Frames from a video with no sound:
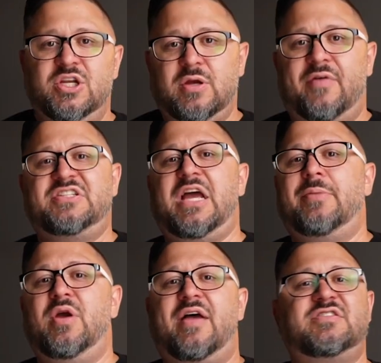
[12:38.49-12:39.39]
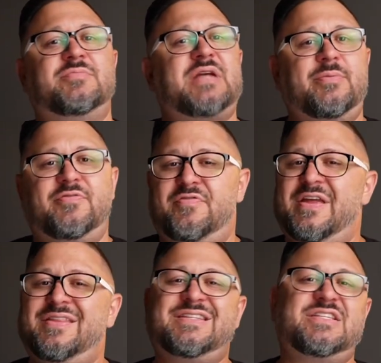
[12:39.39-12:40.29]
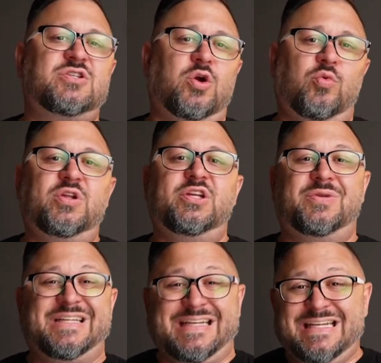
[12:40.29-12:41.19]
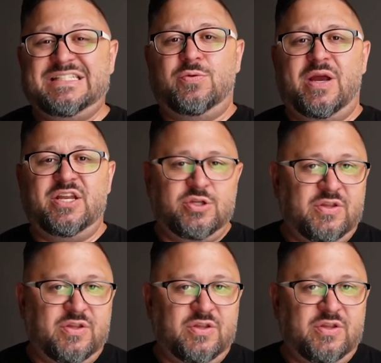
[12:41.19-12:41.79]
So every time you have some type of event, this is a really, really easy way to do